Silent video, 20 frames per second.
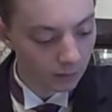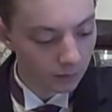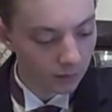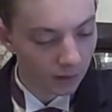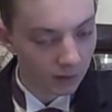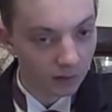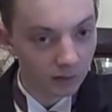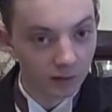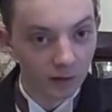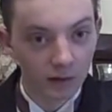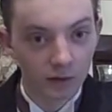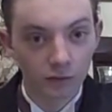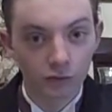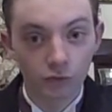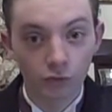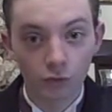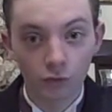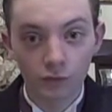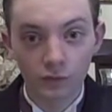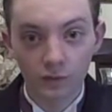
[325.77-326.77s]
They stayed
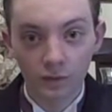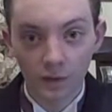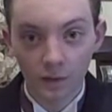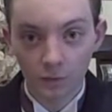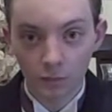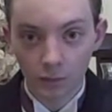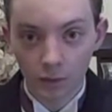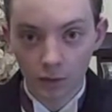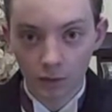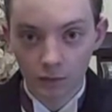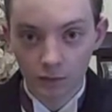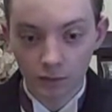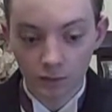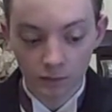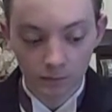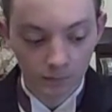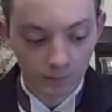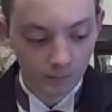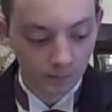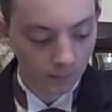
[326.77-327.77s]
true to their
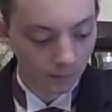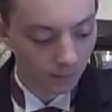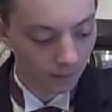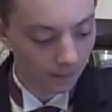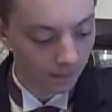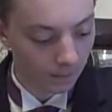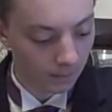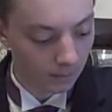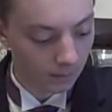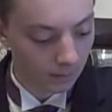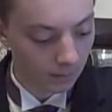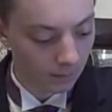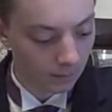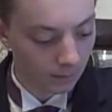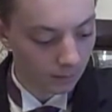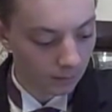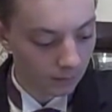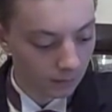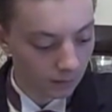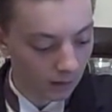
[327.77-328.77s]
words.
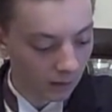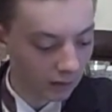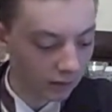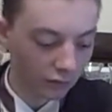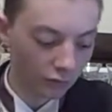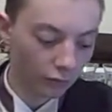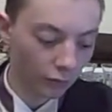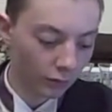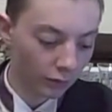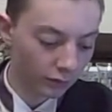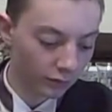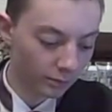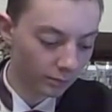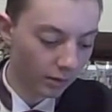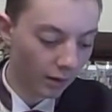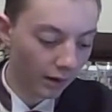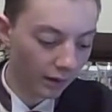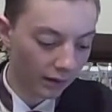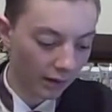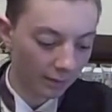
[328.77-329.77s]
Yeah, it is words.
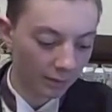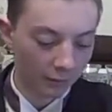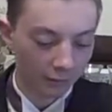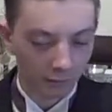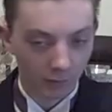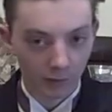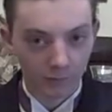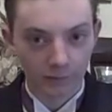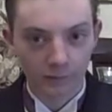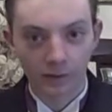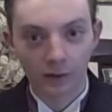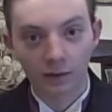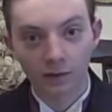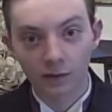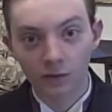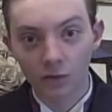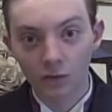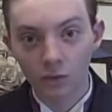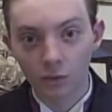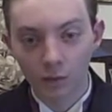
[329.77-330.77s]
Pineapple flavored. That's
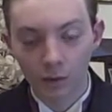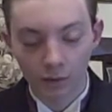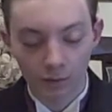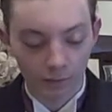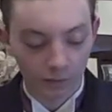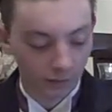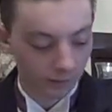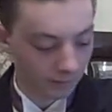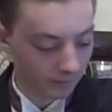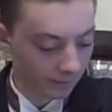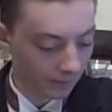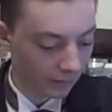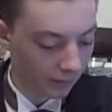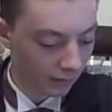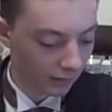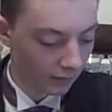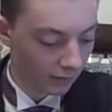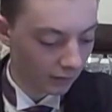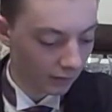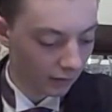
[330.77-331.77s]
two words.
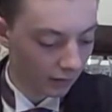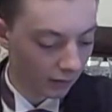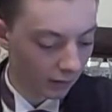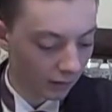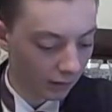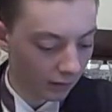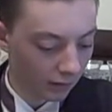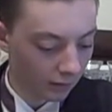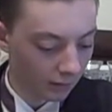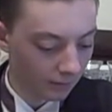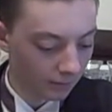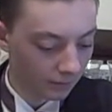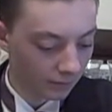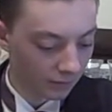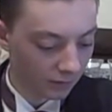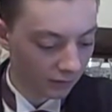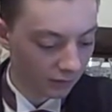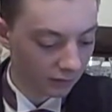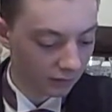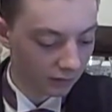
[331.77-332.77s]

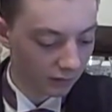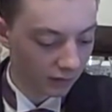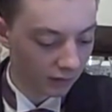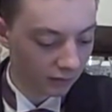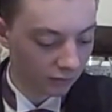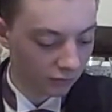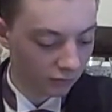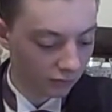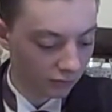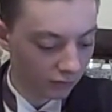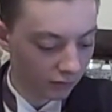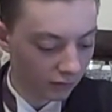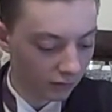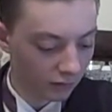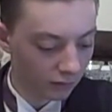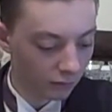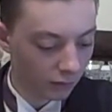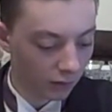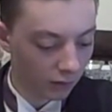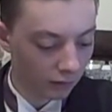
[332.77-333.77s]
They stayed true to
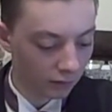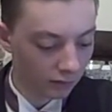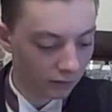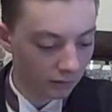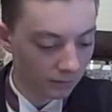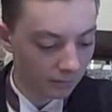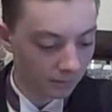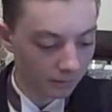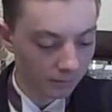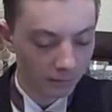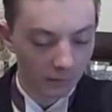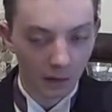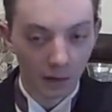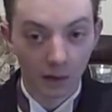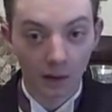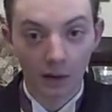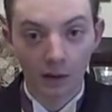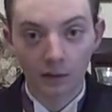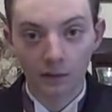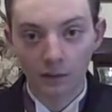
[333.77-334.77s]
their words.
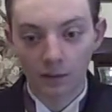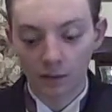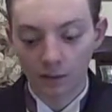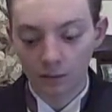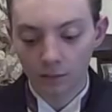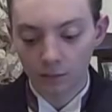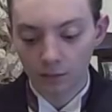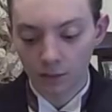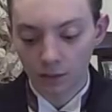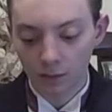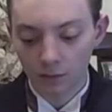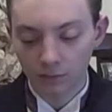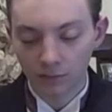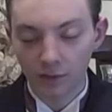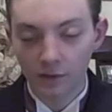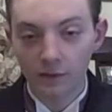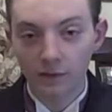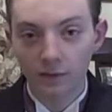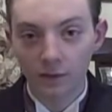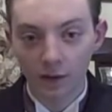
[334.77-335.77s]
And, you know,
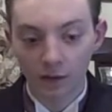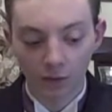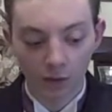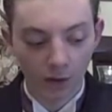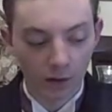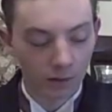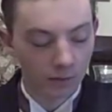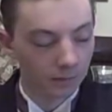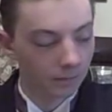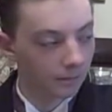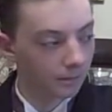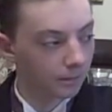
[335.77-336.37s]
they did not lie.